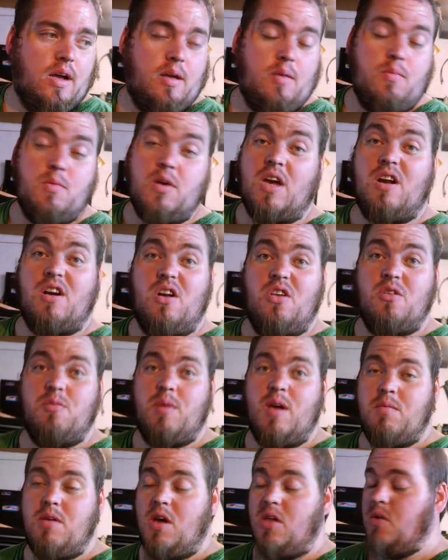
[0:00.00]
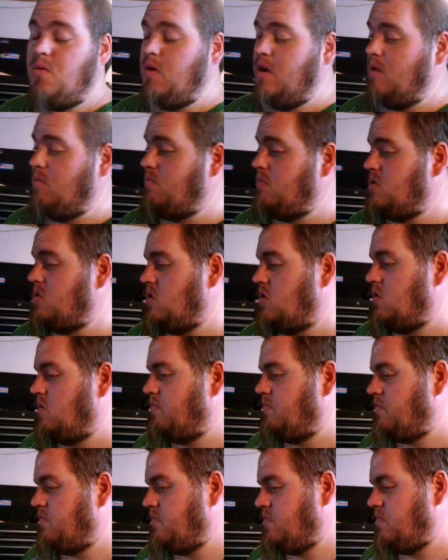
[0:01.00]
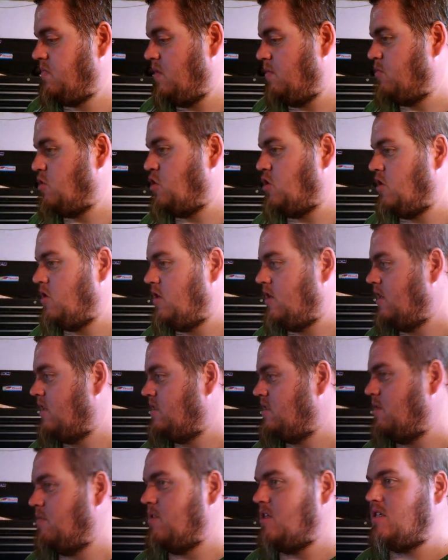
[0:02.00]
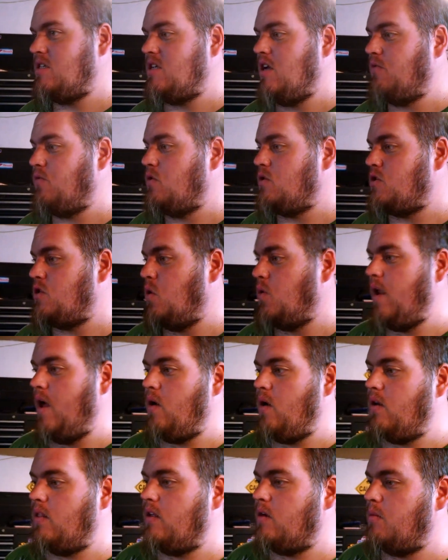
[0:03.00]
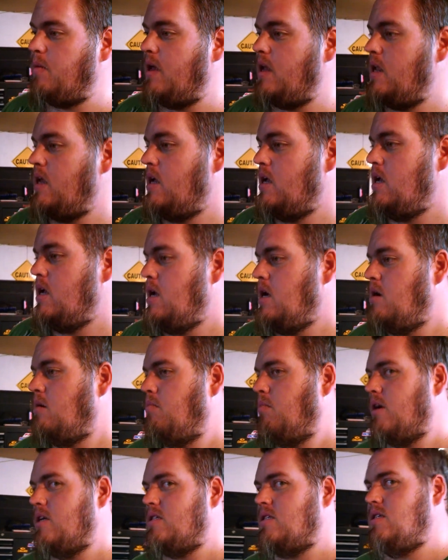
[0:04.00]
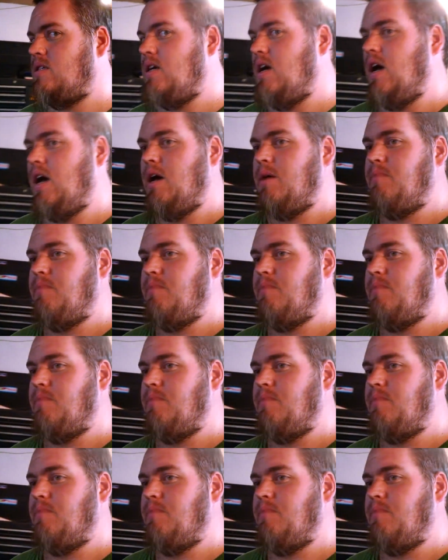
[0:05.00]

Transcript: and we got another baby on the way, so I'm sure some of this stuff will slow down a little bit. But